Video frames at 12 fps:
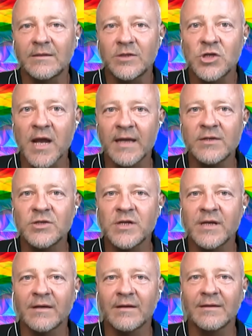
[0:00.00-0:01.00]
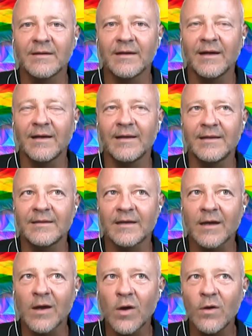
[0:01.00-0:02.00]
change here in the
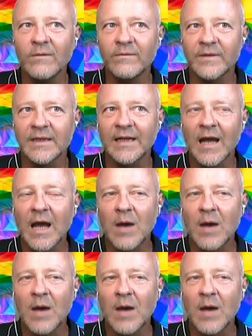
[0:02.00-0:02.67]
COVID.